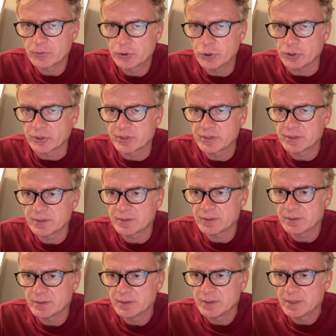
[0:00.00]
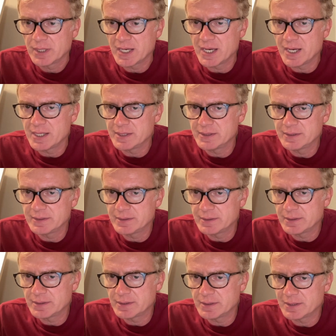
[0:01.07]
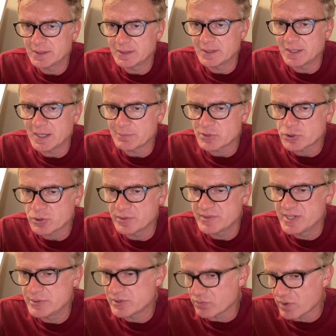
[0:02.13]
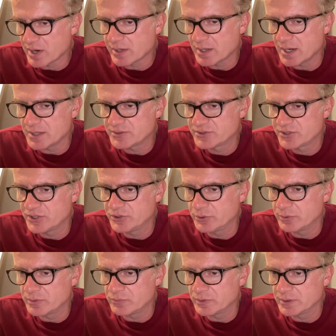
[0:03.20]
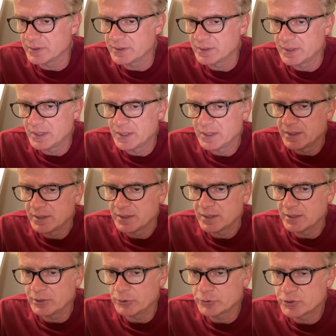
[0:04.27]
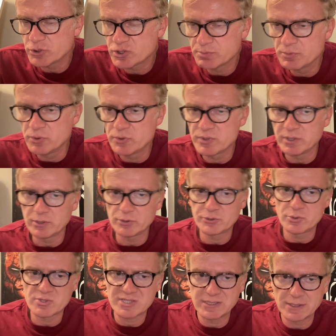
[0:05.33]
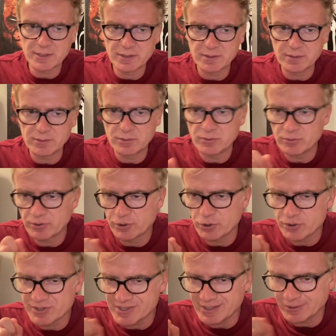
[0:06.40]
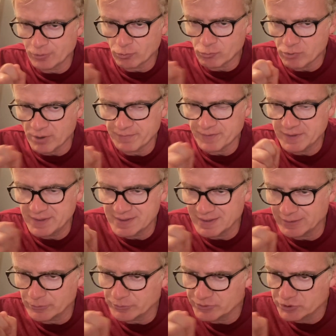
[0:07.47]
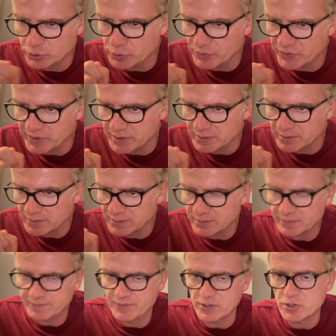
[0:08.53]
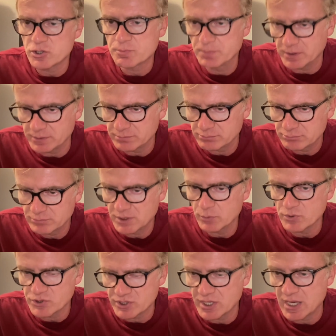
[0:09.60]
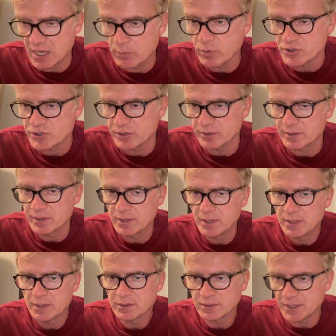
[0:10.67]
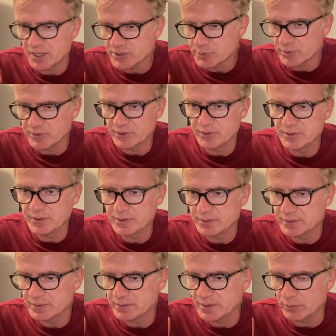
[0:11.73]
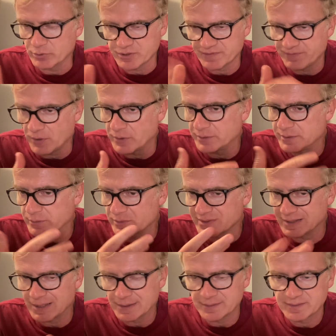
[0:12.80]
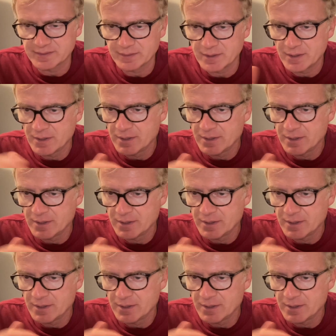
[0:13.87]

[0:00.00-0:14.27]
Cook, and I'm not sure if he was the right guy to do it, really. A little too smooth, a little too slick. Cook is a little rough. He needs a little toothy finish, but it was good. Layouts were good. It was fun. It was light.